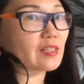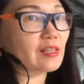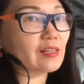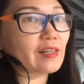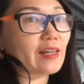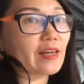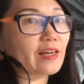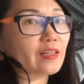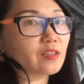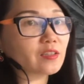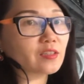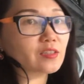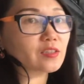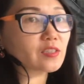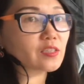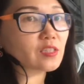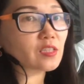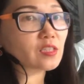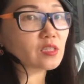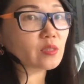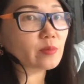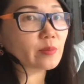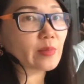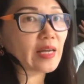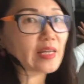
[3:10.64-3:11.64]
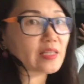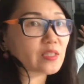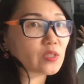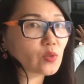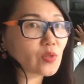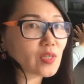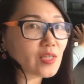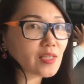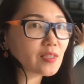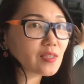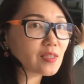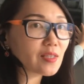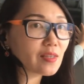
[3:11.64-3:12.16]
a ladder system. As you
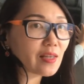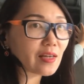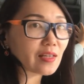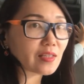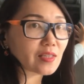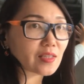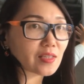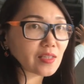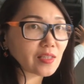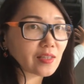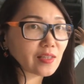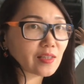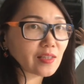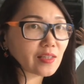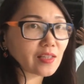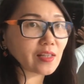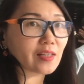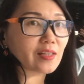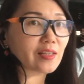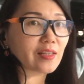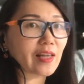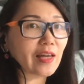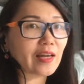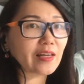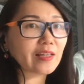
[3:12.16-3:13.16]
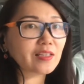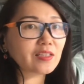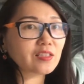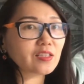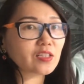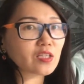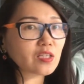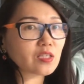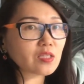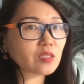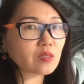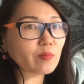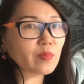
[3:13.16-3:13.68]
can see that the lighting
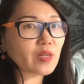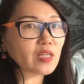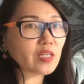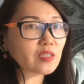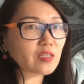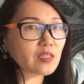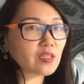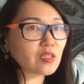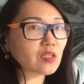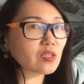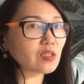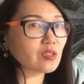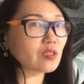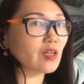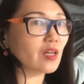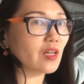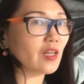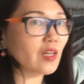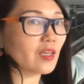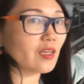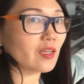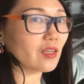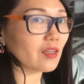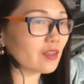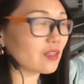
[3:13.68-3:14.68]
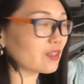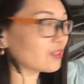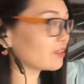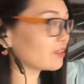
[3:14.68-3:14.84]
system is the